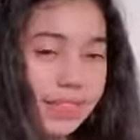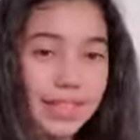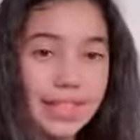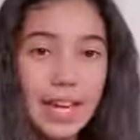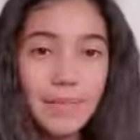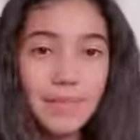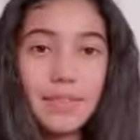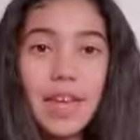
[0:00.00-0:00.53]

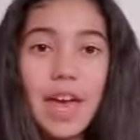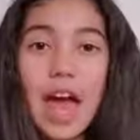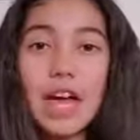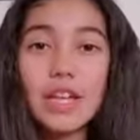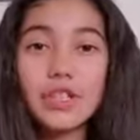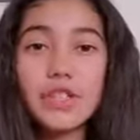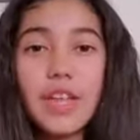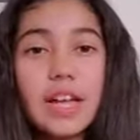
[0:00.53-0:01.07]
yeah,
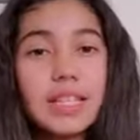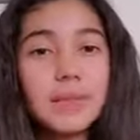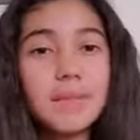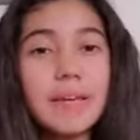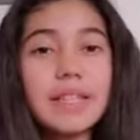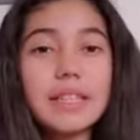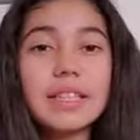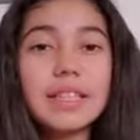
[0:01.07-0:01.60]
so that's
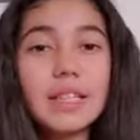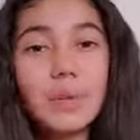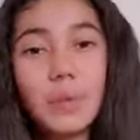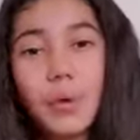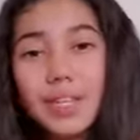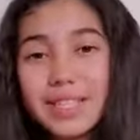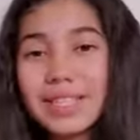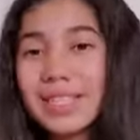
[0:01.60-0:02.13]
basically
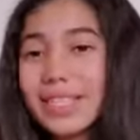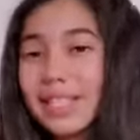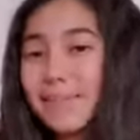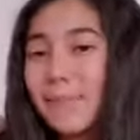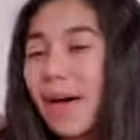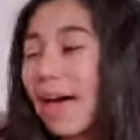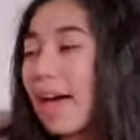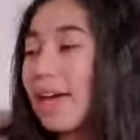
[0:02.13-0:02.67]
what's in
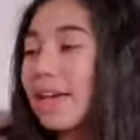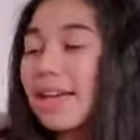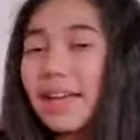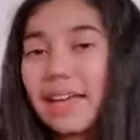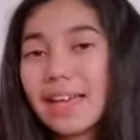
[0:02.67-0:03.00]
my